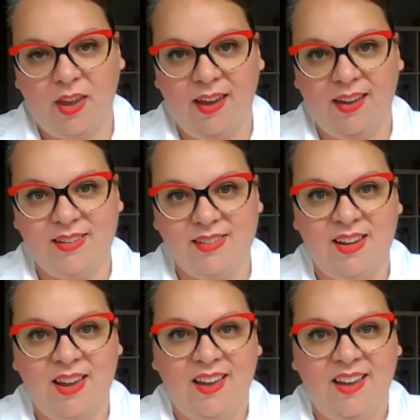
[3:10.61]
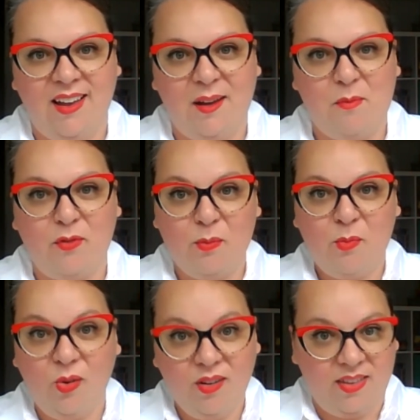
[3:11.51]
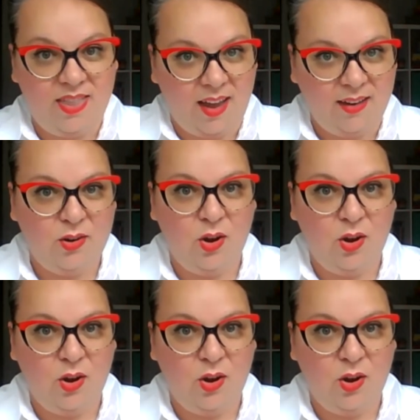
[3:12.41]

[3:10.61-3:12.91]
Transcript: And for more on that,